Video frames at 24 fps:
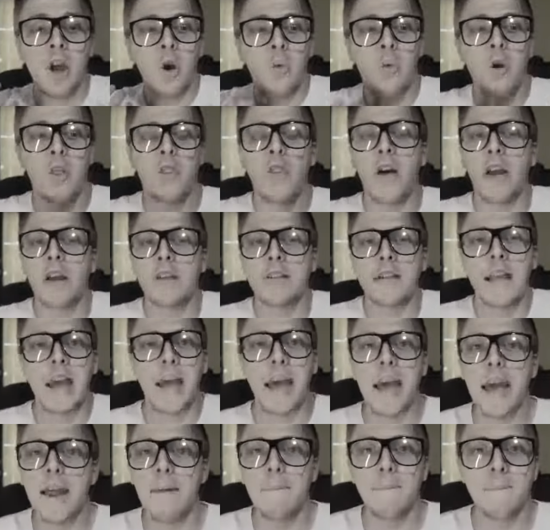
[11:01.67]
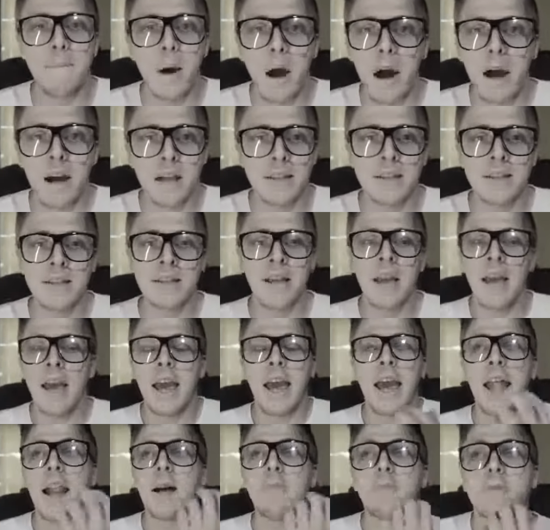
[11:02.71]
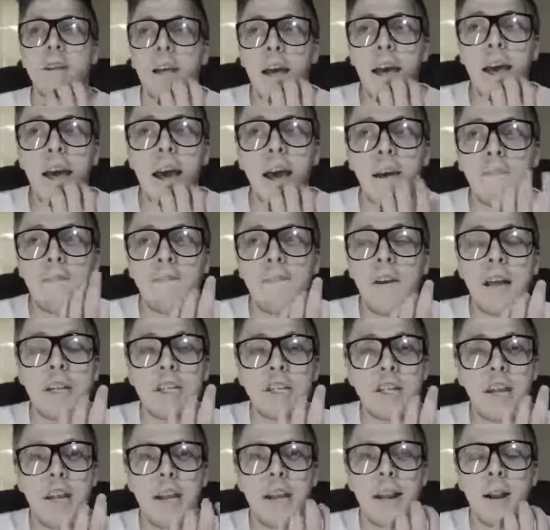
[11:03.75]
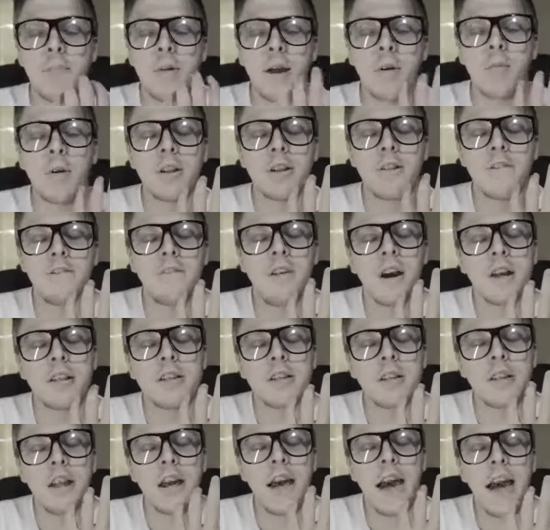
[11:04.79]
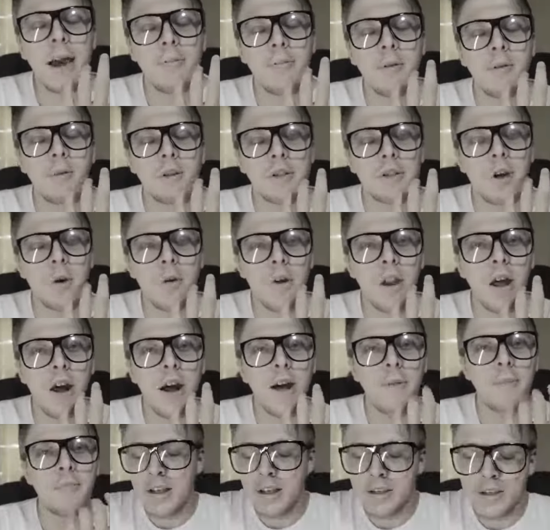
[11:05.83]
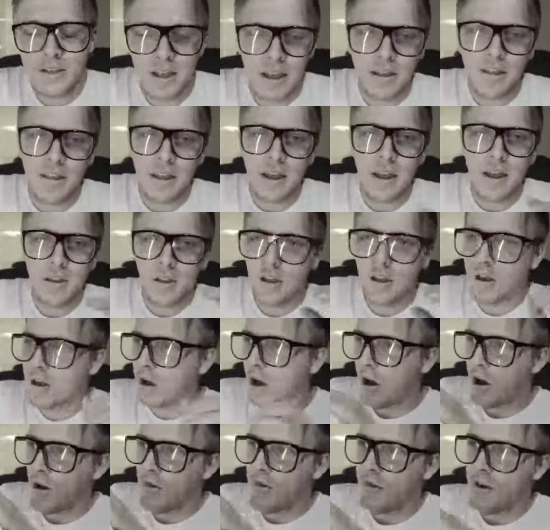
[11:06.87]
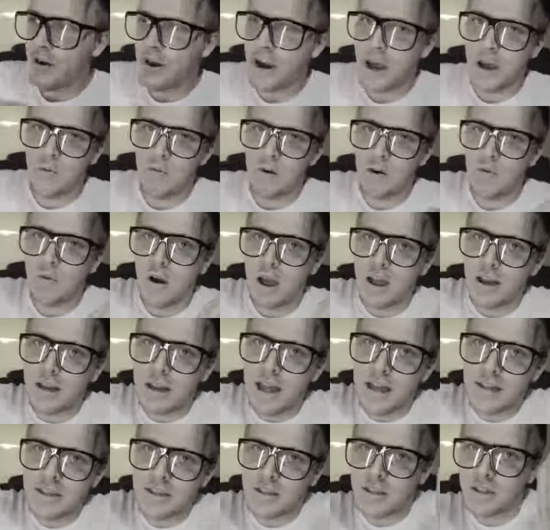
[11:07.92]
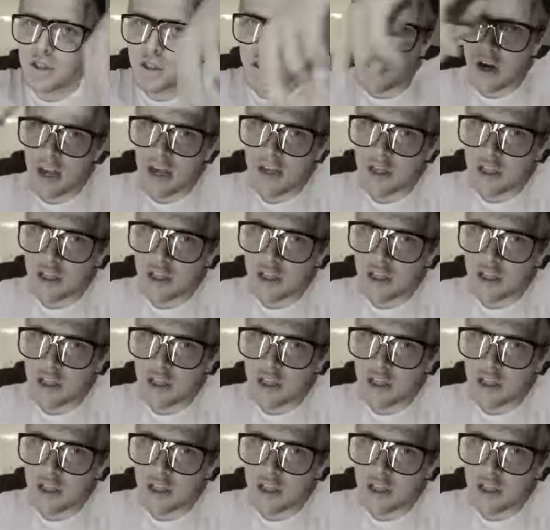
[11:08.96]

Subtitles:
with like 10 bucks, and I'm fidgeting, and I'm like, what the fuck's gonna happen? What's going on? Suddenly I look over and we're right next to train